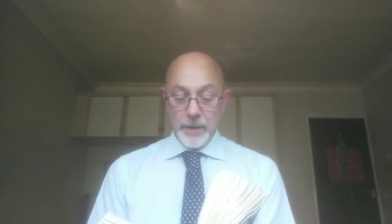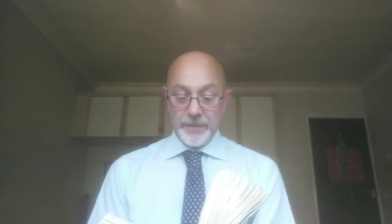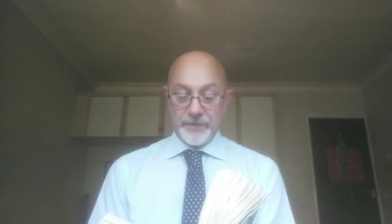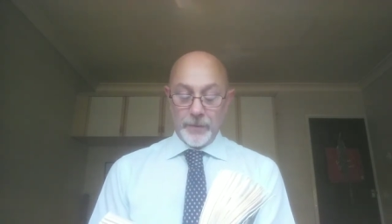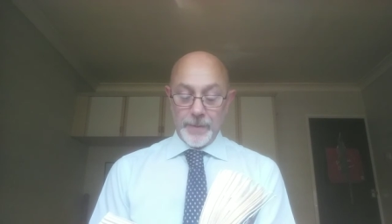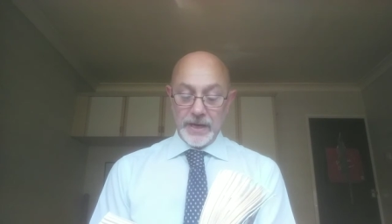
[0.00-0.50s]

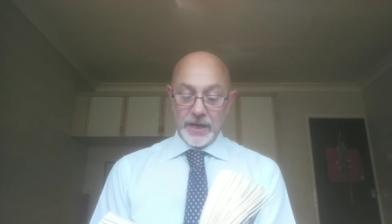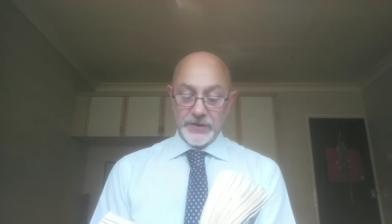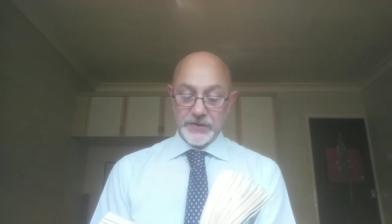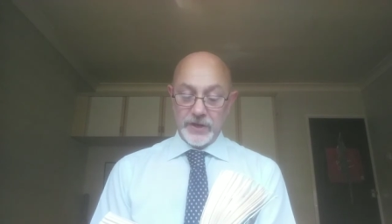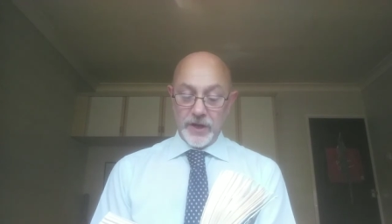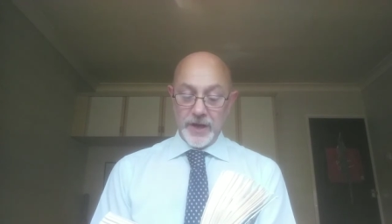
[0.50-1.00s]
Before my
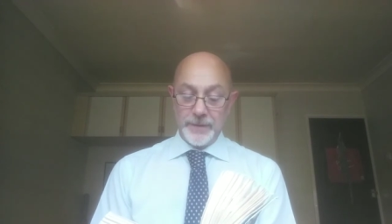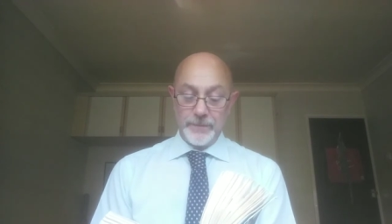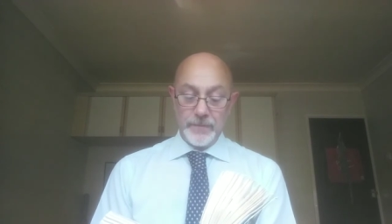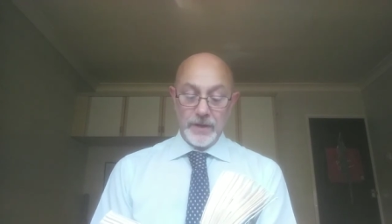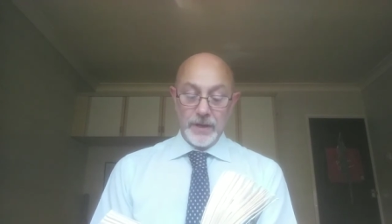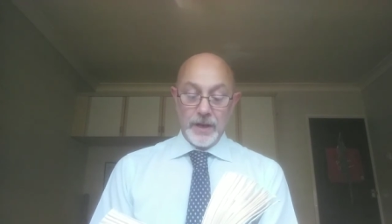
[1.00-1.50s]
last
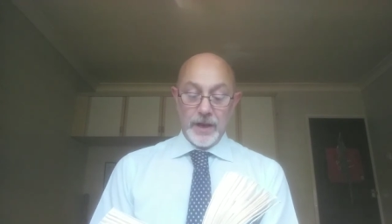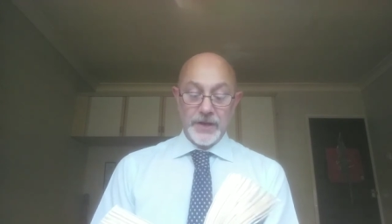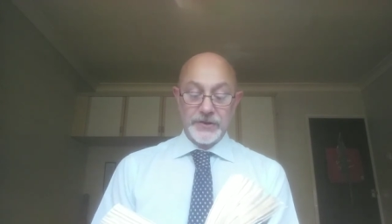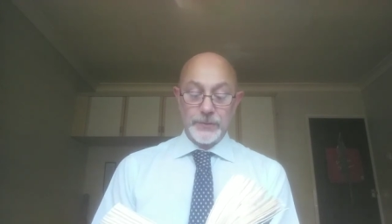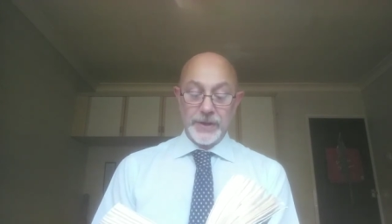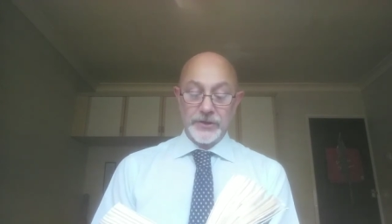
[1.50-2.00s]
climb, I
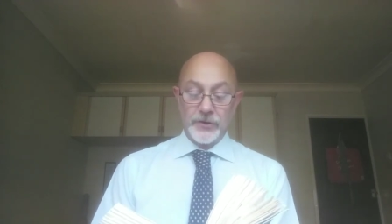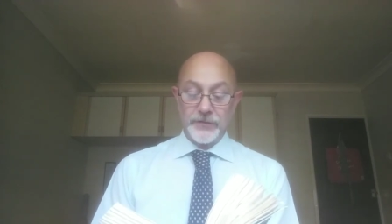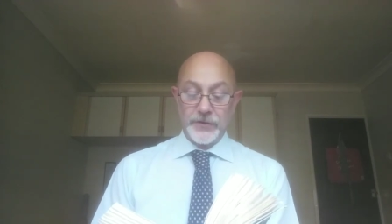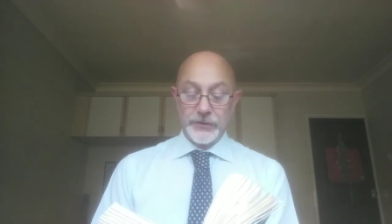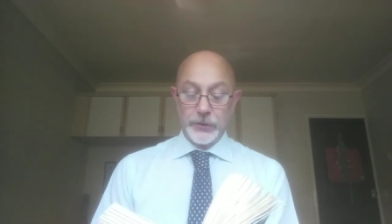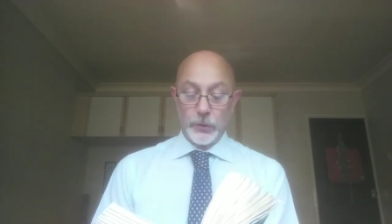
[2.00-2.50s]
switch
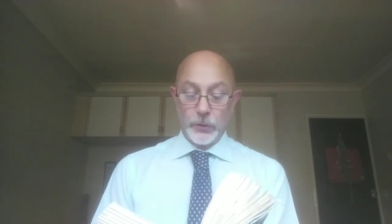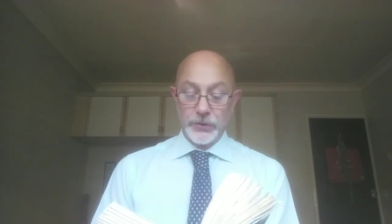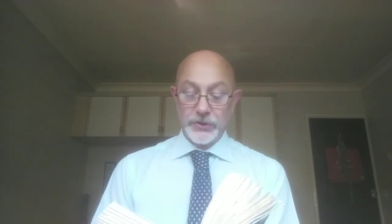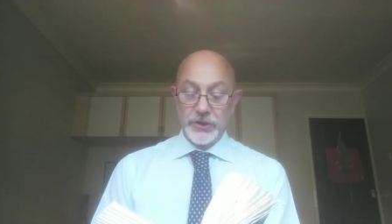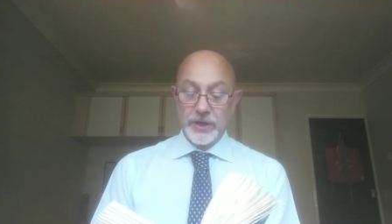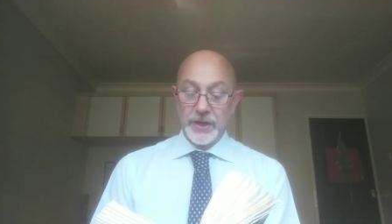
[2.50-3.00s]
off the
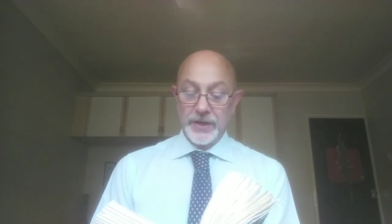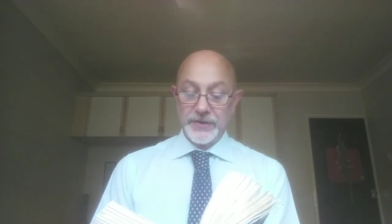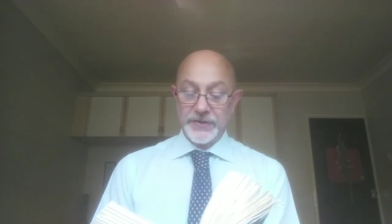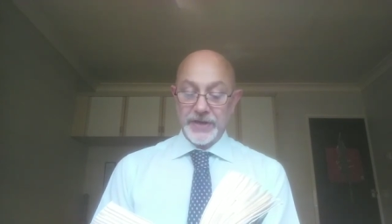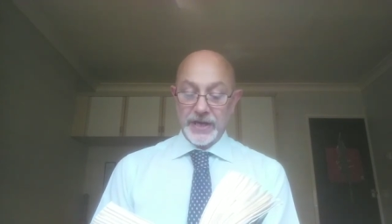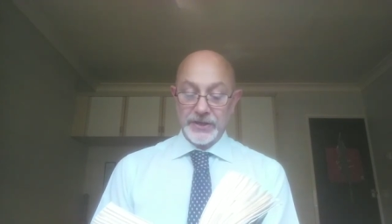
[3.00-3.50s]
torch and
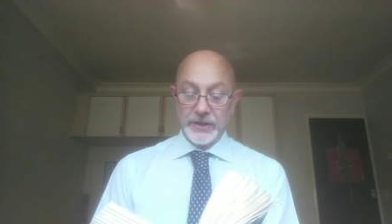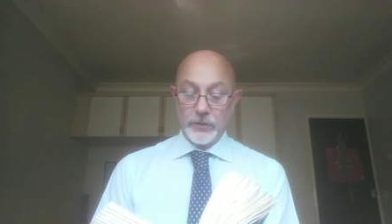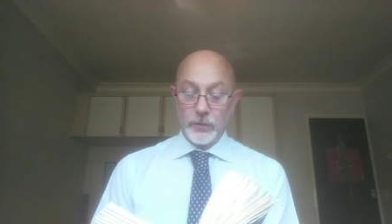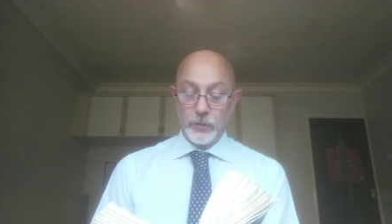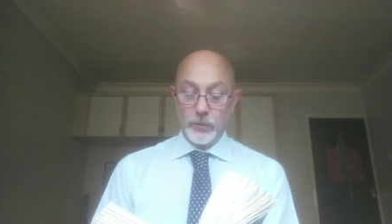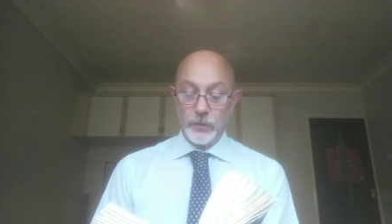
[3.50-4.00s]
stash it
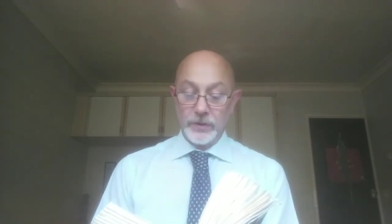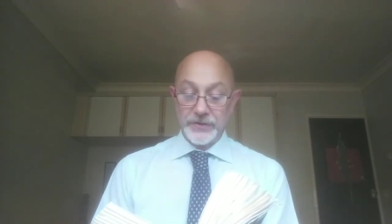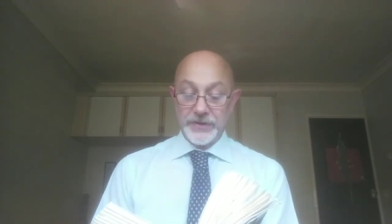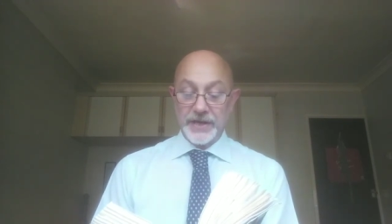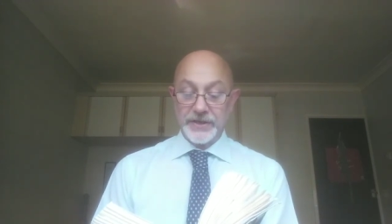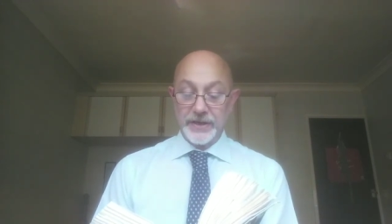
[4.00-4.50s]
all
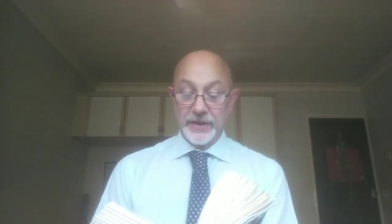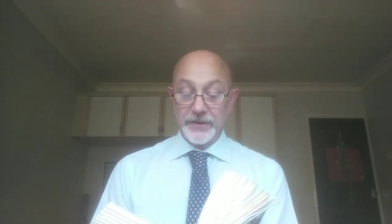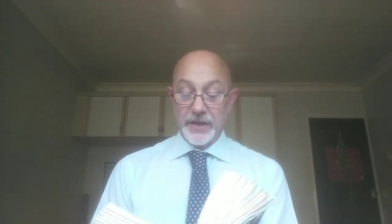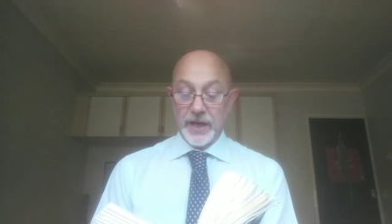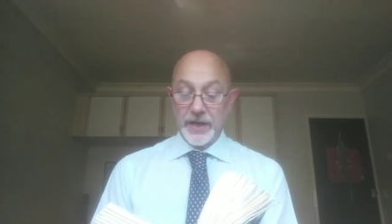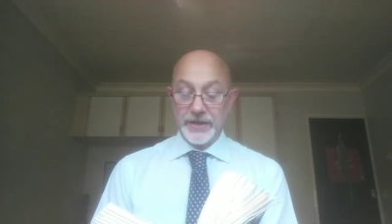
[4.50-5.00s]
stash it at
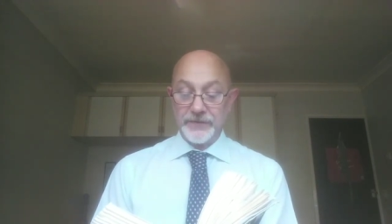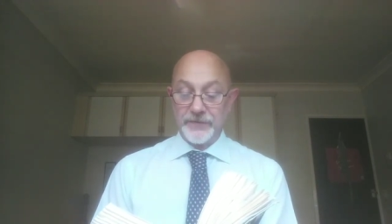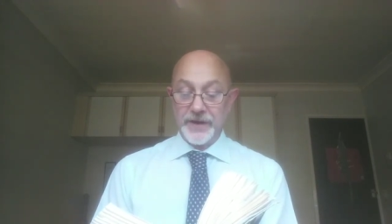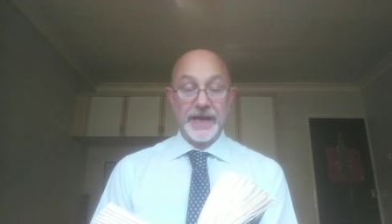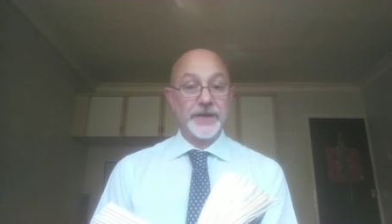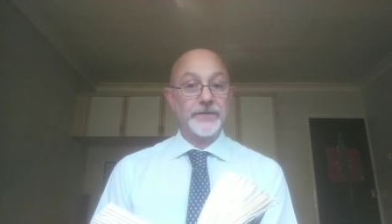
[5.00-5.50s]
the honey
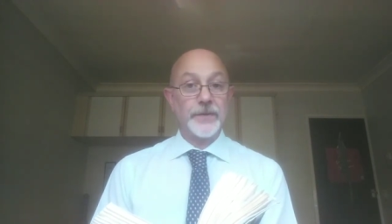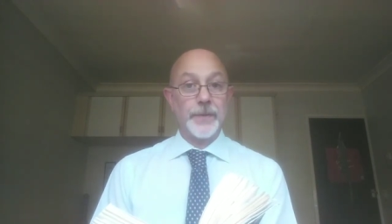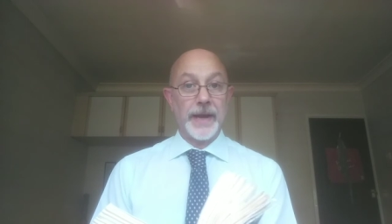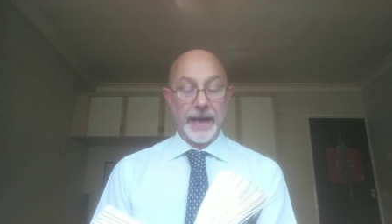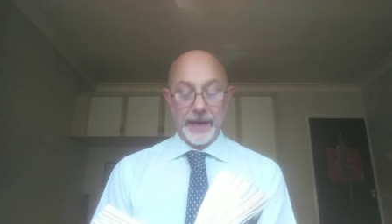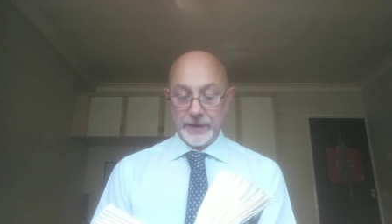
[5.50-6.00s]
free end of the
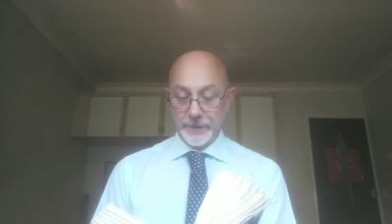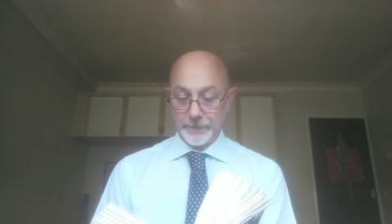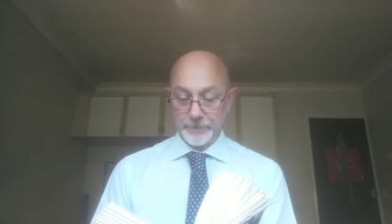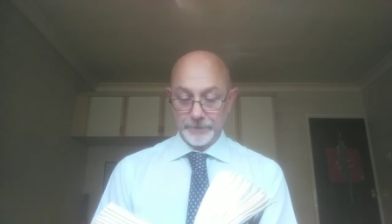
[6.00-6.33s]
bag.